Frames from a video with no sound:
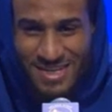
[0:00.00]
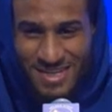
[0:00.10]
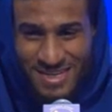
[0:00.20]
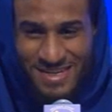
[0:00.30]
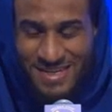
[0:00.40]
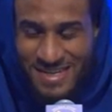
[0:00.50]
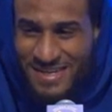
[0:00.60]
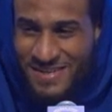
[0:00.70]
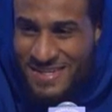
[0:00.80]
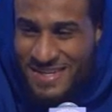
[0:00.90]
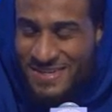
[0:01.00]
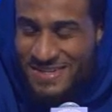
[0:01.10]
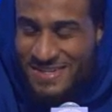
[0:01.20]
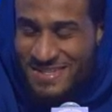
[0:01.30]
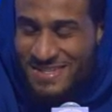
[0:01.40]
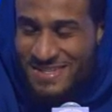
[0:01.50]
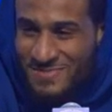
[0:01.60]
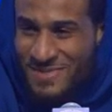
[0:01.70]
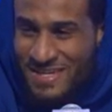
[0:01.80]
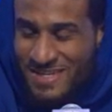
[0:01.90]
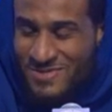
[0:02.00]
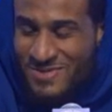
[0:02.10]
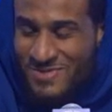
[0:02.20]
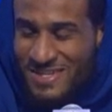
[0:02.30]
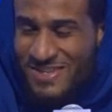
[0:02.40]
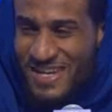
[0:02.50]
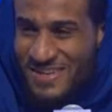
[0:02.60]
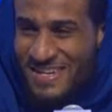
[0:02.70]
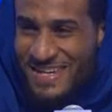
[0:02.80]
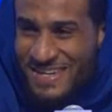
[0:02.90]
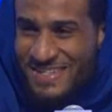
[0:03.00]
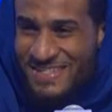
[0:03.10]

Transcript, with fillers: and uh, Gary Gary seemed like he's on the right track right now.